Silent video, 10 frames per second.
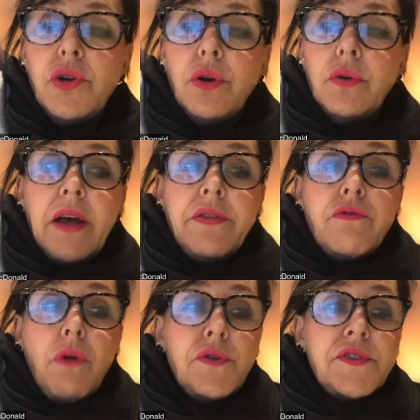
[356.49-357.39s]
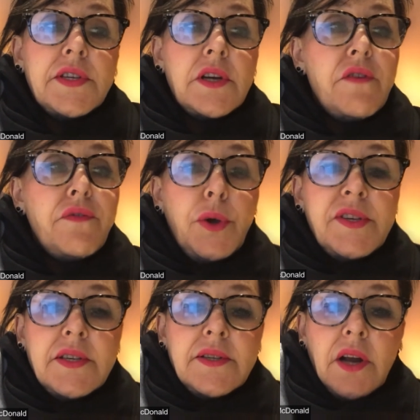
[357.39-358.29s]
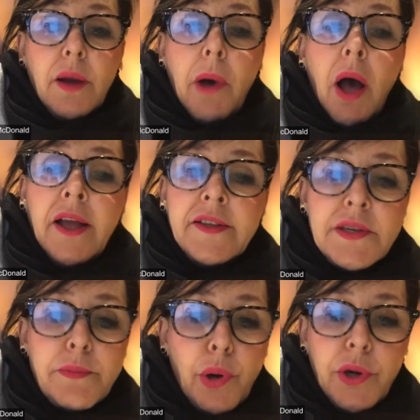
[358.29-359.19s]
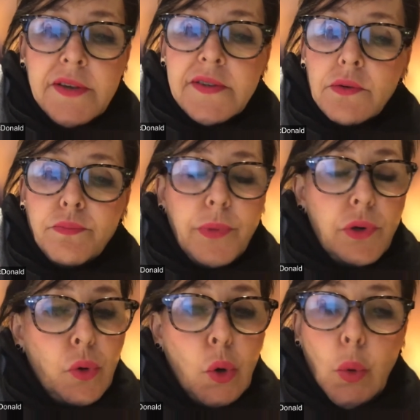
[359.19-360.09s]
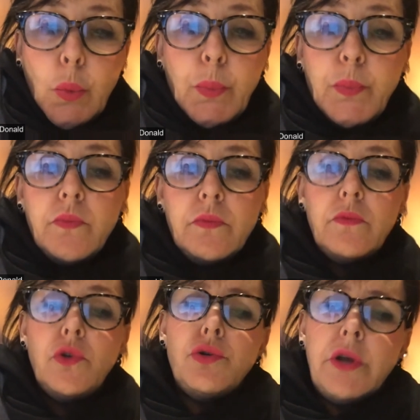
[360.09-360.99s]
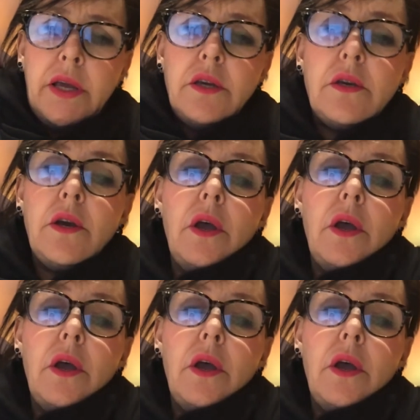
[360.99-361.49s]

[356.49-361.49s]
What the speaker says: our throats and our voices and our minds and bodies are all unique.